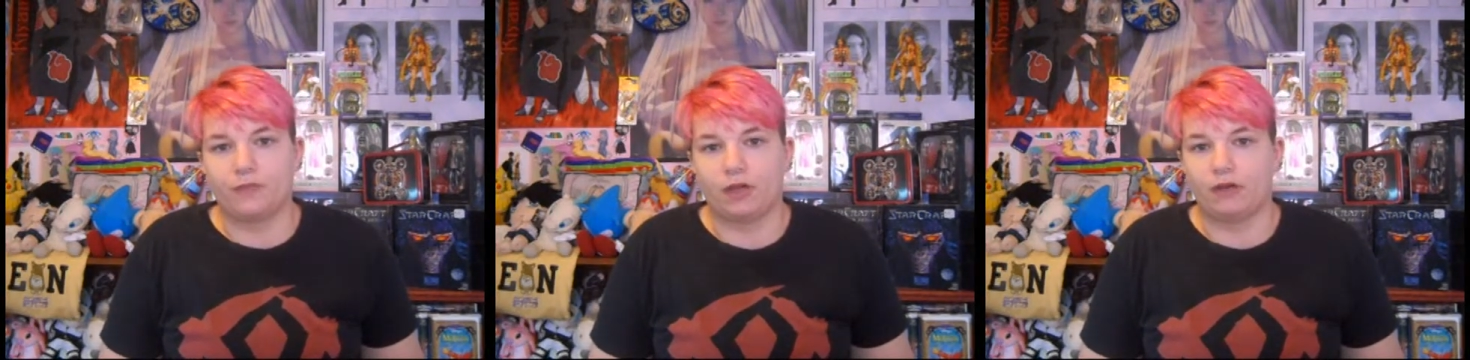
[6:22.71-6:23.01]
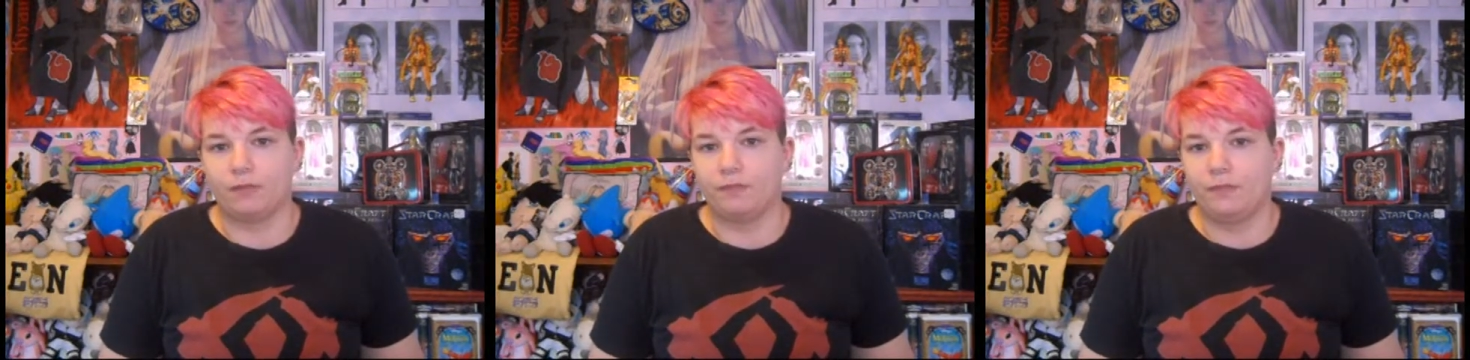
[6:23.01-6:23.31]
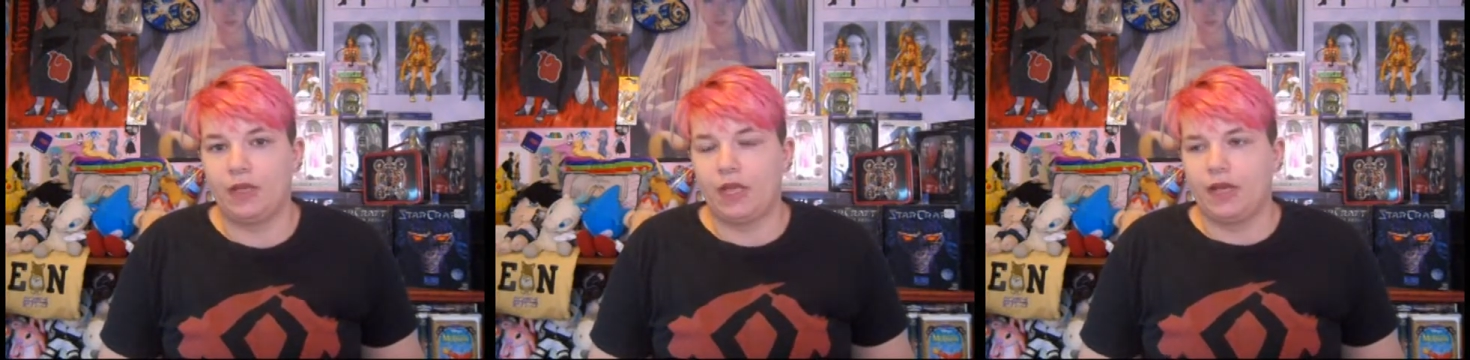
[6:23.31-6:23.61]
Um,
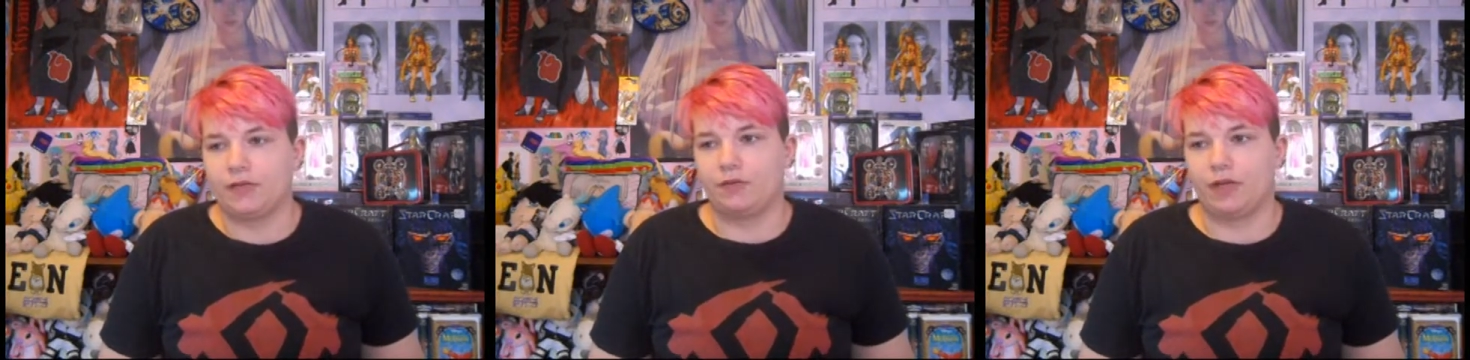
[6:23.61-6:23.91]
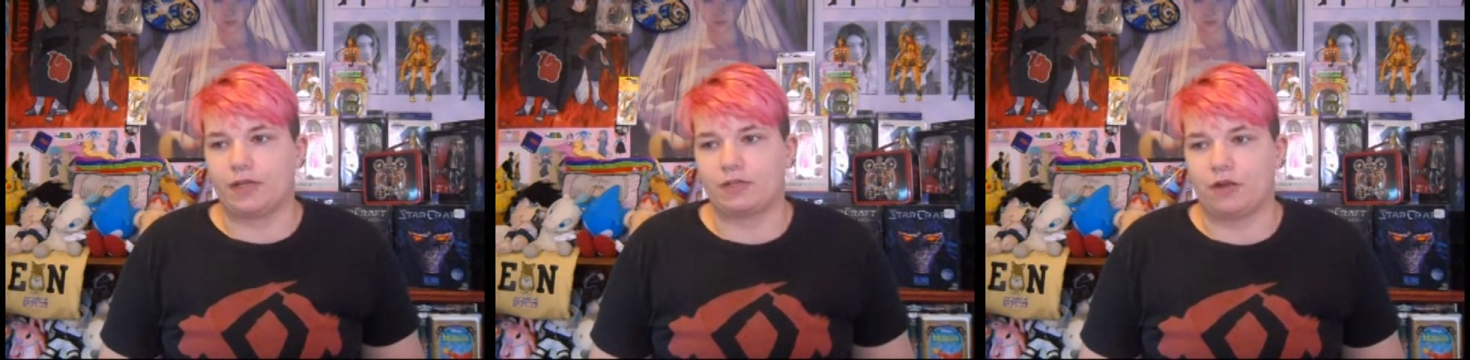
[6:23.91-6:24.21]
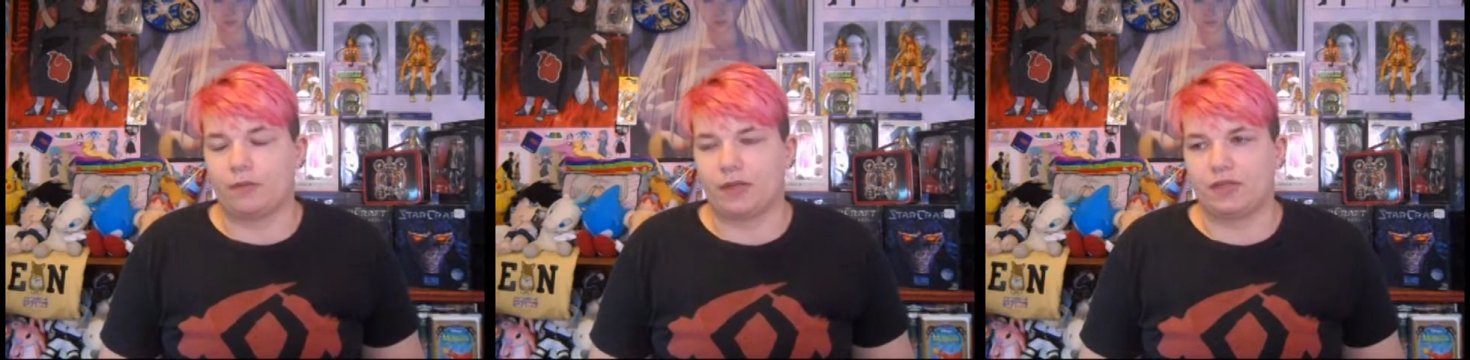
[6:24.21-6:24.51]
don't like to
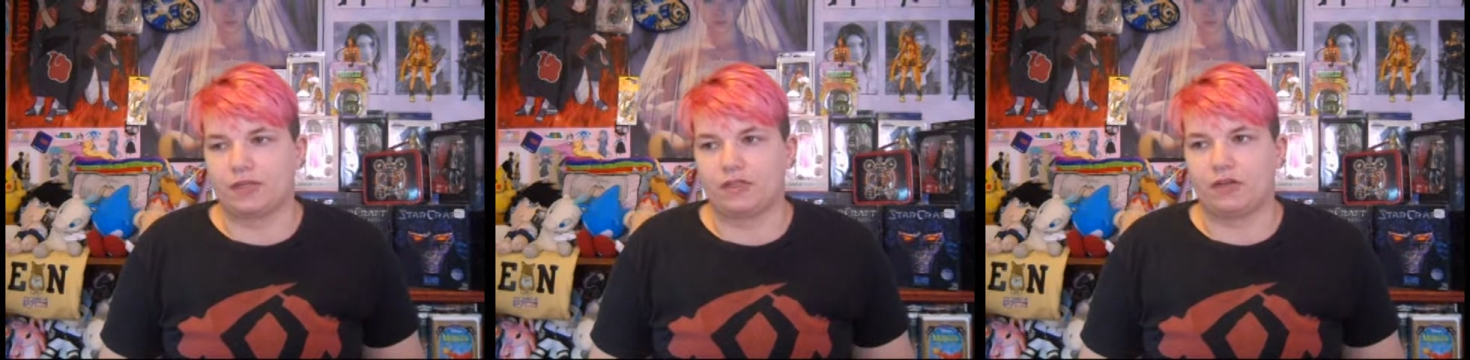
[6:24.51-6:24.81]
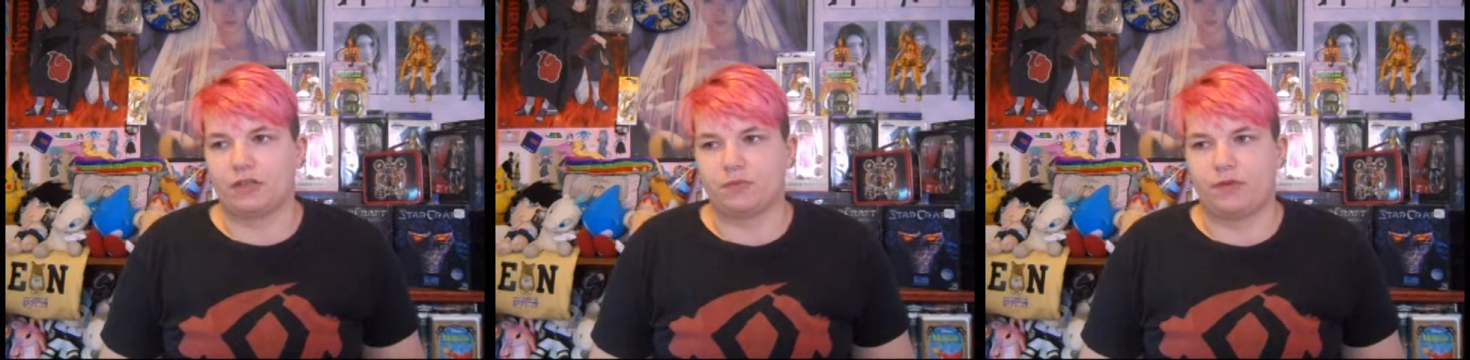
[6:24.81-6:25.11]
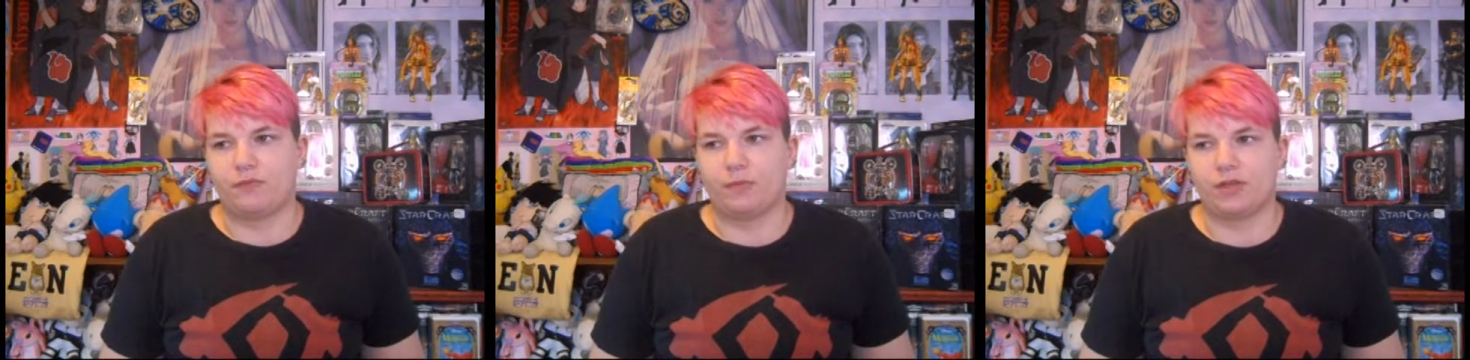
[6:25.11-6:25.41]
talk about this because I don't like to
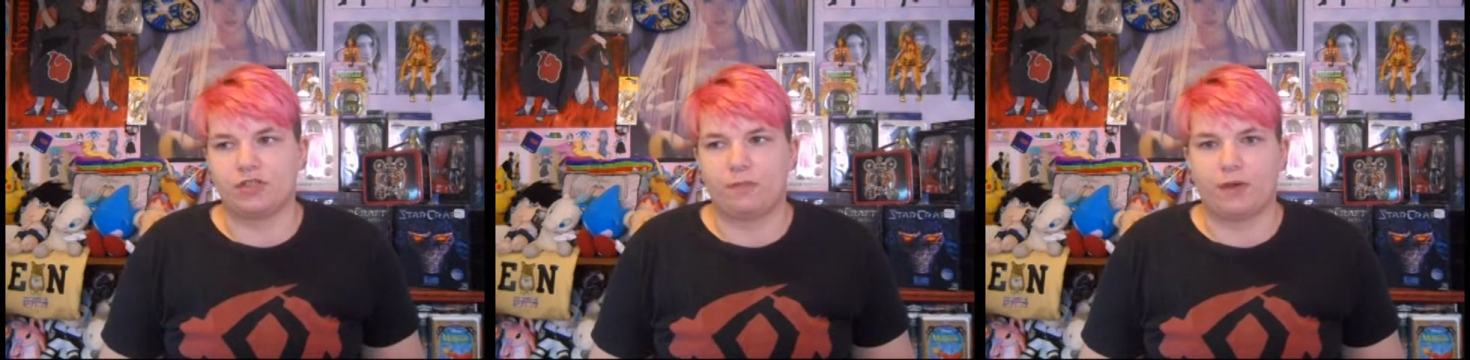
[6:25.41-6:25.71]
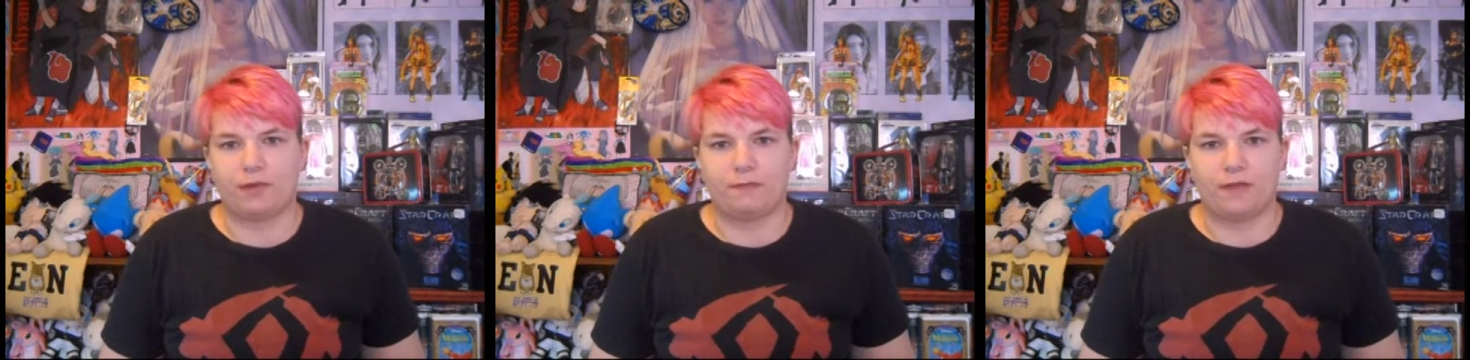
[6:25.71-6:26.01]
put information about my